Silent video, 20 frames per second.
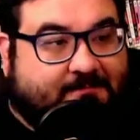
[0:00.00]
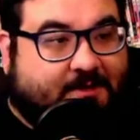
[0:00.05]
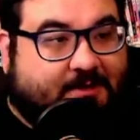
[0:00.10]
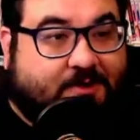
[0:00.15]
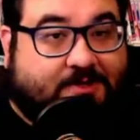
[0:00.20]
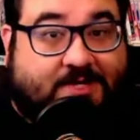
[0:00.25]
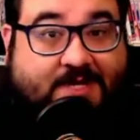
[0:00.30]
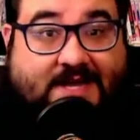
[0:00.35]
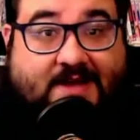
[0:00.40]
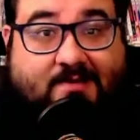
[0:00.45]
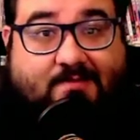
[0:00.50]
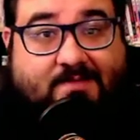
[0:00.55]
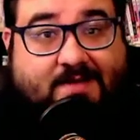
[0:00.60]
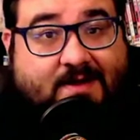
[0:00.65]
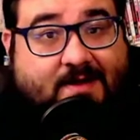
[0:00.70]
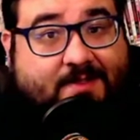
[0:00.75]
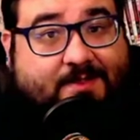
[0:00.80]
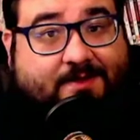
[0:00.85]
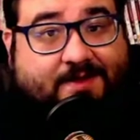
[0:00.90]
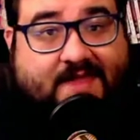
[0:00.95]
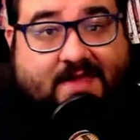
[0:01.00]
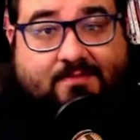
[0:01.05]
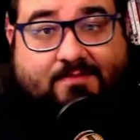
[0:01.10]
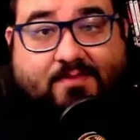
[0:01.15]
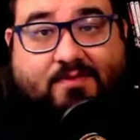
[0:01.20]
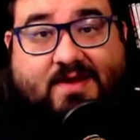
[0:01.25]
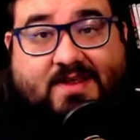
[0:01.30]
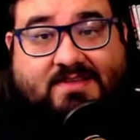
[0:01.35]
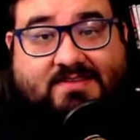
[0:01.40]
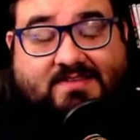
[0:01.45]
Go check out my other Yen
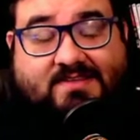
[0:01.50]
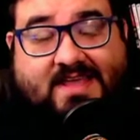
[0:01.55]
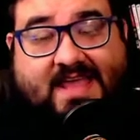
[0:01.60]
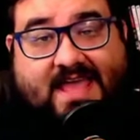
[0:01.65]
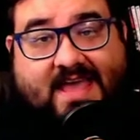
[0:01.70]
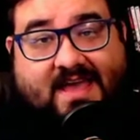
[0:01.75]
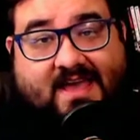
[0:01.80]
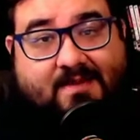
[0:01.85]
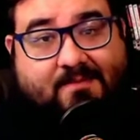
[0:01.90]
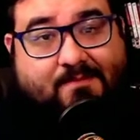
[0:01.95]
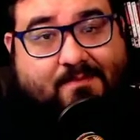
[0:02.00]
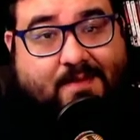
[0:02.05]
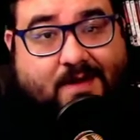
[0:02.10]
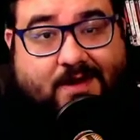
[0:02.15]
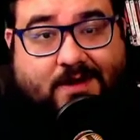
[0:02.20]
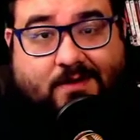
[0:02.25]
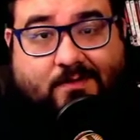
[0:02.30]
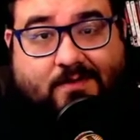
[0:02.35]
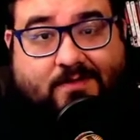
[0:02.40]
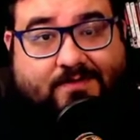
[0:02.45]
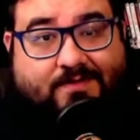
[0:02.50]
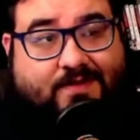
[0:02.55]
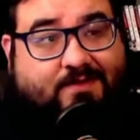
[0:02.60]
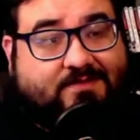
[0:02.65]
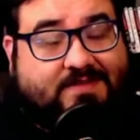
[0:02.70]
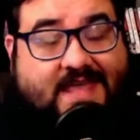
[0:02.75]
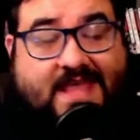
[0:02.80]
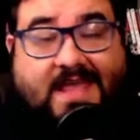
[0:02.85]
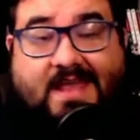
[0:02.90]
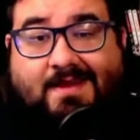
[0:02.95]
Press manga
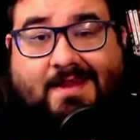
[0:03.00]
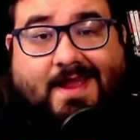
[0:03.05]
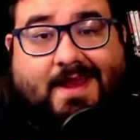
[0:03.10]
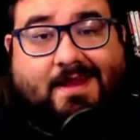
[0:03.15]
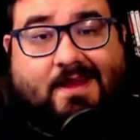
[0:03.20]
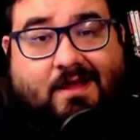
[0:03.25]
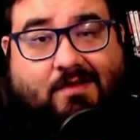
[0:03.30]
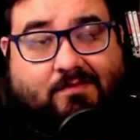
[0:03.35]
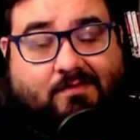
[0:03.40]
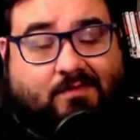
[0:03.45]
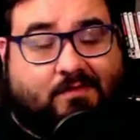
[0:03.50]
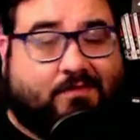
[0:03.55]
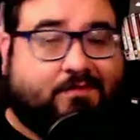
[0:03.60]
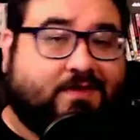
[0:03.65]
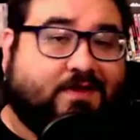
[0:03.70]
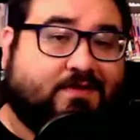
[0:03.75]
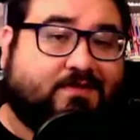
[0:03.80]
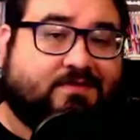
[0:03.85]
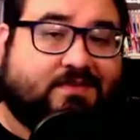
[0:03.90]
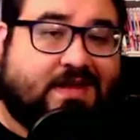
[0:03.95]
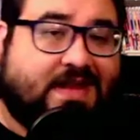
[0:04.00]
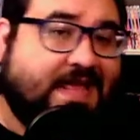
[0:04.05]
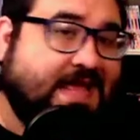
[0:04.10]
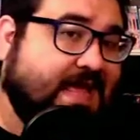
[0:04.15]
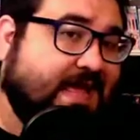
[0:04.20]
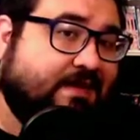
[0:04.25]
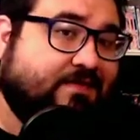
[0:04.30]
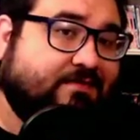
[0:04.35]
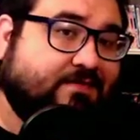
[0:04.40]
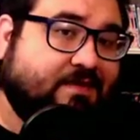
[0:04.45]
reviews and light novel reviews that I
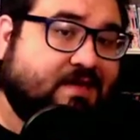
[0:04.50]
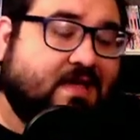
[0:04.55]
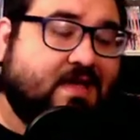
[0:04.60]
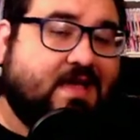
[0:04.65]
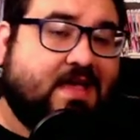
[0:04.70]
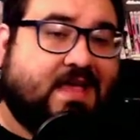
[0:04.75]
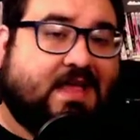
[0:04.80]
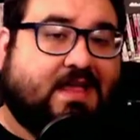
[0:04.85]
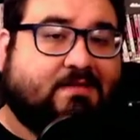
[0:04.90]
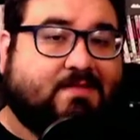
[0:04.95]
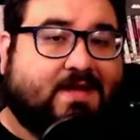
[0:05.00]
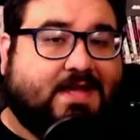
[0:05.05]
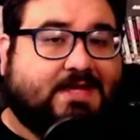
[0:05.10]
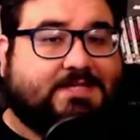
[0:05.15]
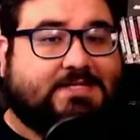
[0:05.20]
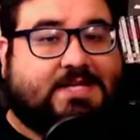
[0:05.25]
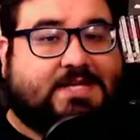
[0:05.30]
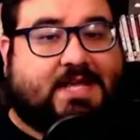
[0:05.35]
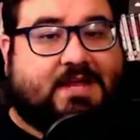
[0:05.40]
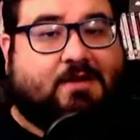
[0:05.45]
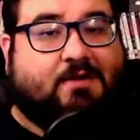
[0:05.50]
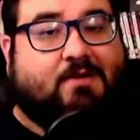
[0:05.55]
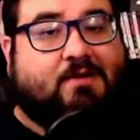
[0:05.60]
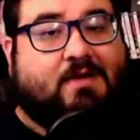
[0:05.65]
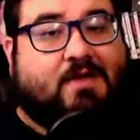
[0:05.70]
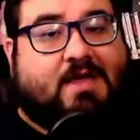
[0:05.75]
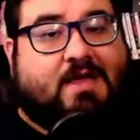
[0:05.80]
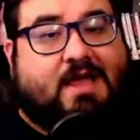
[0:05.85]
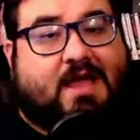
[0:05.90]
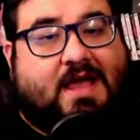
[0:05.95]
have in my channel.
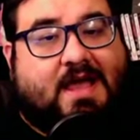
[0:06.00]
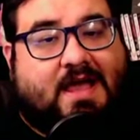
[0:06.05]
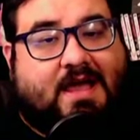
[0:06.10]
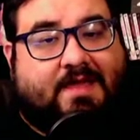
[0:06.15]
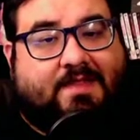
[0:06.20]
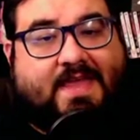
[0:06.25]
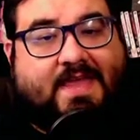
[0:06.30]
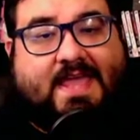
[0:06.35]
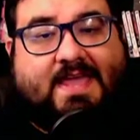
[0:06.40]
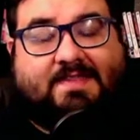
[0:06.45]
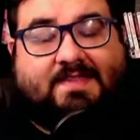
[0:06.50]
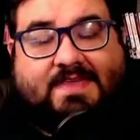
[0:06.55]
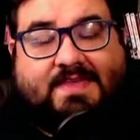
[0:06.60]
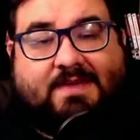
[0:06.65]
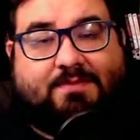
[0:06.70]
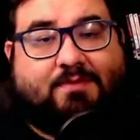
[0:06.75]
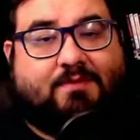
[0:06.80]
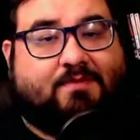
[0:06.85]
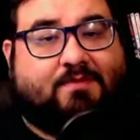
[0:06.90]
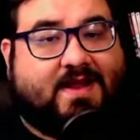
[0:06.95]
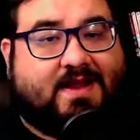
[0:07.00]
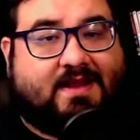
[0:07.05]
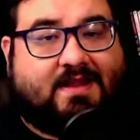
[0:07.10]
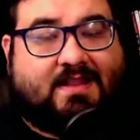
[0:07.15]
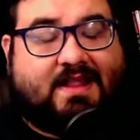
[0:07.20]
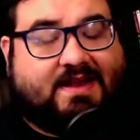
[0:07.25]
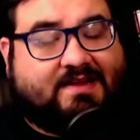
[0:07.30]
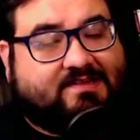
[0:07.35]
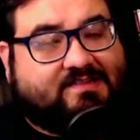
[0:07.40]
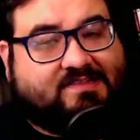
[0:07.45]
They provide a
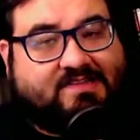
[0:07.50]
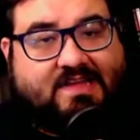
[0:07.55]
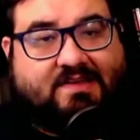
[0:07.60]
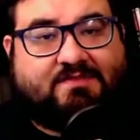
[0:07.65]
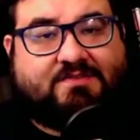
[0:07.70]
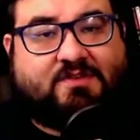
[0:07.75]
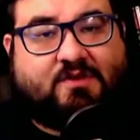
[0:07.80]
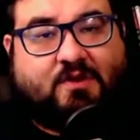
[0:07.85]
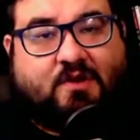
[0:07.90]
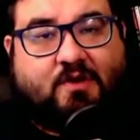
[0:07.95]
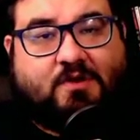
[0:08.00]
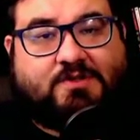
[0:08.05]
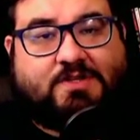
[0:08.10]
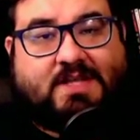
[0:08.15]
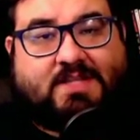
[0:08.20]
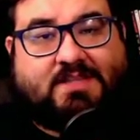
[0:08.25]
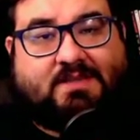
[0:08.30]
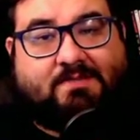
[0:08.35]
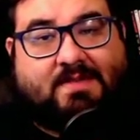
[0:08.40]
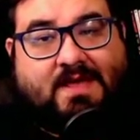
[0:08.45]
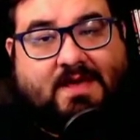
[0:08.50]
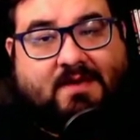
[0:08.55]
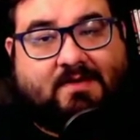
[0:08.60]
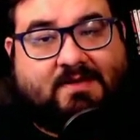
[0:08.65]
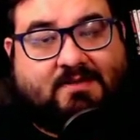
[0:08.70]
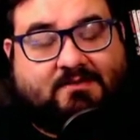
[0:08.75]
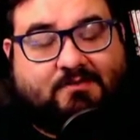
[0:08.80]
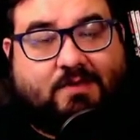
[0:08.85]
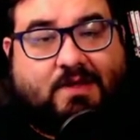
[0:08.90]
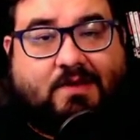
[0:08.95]
lot of stuff, so go check them out,
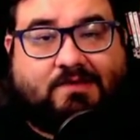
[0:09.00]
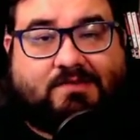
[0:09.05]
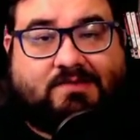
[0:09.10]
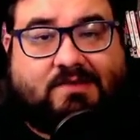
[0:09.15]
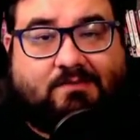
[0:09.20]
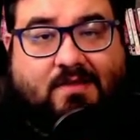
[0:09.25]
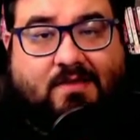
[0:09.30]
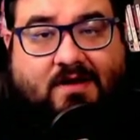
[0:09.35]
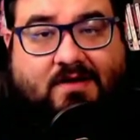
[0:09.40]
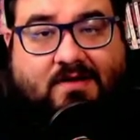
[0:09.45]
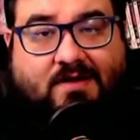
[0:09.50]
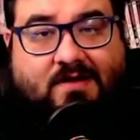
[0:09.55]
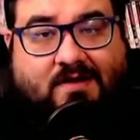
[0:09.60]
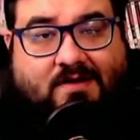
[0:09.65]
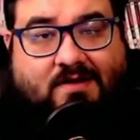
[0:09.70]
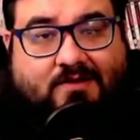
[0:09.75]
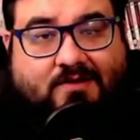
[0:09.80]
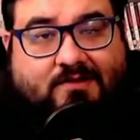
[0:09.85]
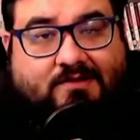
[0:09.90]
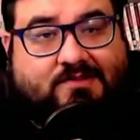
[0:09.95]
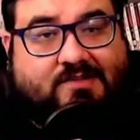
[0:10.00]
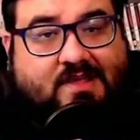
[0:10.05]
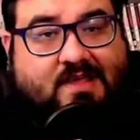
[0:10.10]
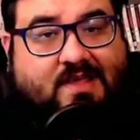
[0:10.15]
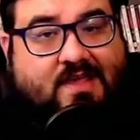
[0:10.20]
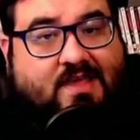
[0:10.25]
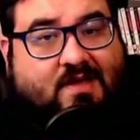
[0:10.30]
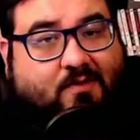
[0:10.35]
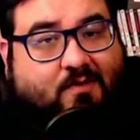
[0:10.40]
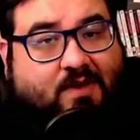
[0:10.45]
as well as the manga hauls,
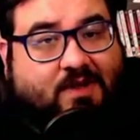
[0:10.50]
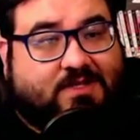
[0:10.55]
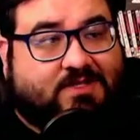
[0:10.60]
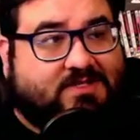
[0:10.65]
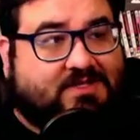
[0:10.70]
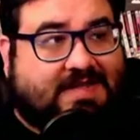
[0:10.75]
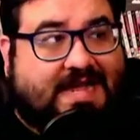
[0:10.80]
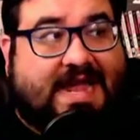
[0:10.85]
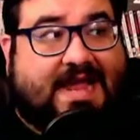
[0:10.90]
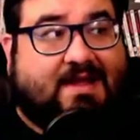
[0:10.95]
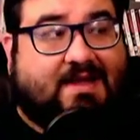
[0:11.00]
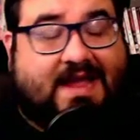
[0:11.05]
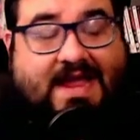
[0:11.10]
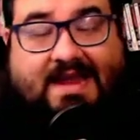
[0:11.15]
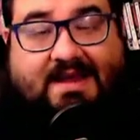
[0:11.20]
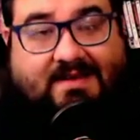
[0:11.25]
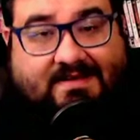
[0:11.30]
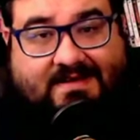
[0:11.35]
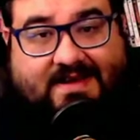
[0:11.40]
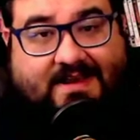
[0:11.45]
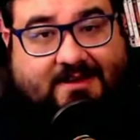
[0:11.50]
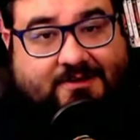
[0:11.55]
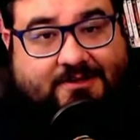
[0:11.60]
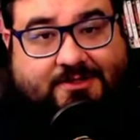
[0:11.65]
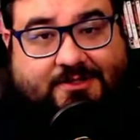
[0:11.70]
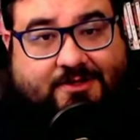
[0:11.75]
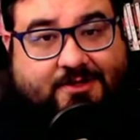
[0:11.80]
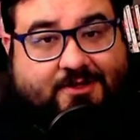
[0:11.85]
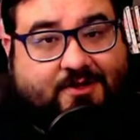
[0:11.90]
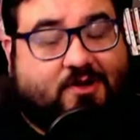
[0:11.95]
which I
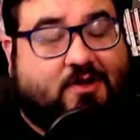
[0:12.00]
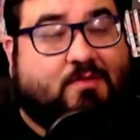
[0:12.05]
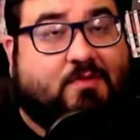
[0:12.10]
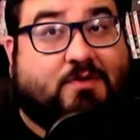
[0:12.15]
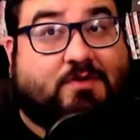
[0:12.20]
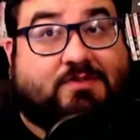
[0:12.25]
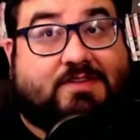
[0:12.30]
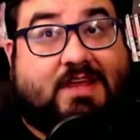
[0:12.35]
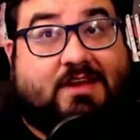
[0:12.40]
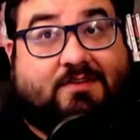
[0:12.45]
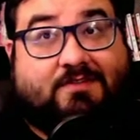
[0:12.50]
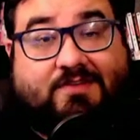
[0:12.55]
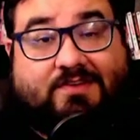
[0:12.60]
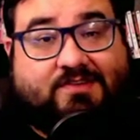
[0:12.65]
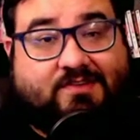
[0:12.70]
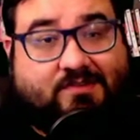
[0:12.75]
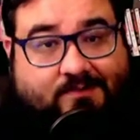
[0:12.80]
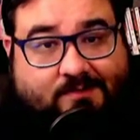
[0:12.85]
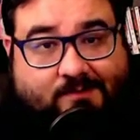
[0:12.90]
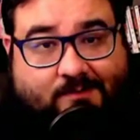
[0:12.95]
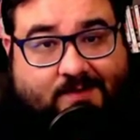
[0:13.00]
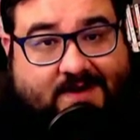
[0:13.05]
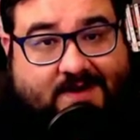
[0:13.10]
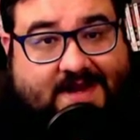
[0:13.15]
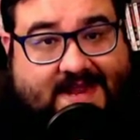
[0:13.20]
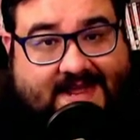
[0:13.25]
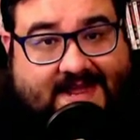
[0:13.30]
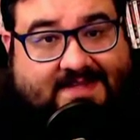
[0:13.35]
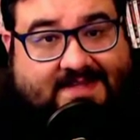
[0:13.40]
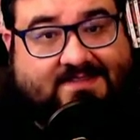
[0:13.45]
assure you almost every single one
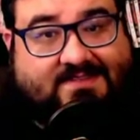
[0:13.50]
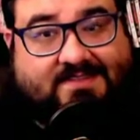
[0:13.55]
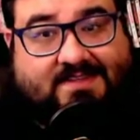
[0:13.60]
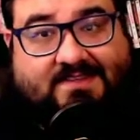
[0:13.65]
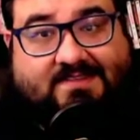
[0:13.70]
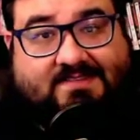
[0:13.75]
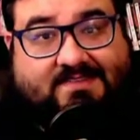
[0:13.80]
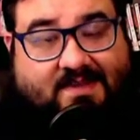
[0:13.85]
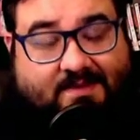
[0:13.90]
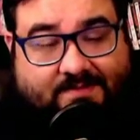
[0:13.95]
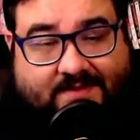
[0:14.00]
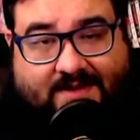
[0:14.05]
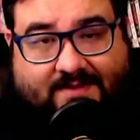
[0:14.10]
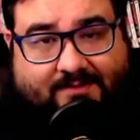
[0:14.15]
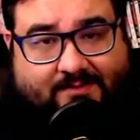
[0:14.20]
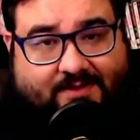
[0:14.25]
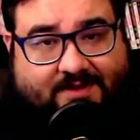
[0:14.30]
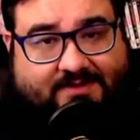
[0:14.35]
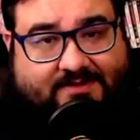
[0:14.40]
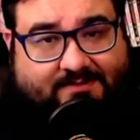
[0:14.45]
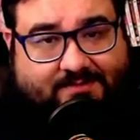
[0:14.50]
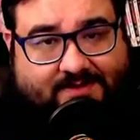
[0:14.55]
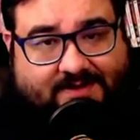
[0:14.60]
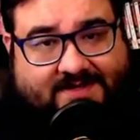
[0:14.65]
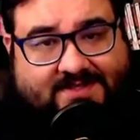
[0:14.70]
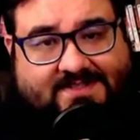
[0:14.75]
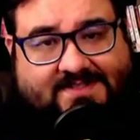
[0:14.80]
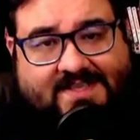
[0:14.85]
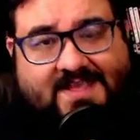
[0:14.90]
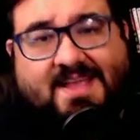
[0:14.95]
has some Yen Press
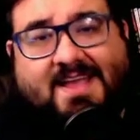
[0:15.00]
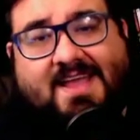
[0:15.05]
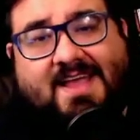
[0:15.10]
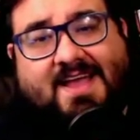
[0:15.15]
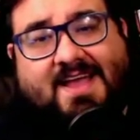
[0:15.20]
books.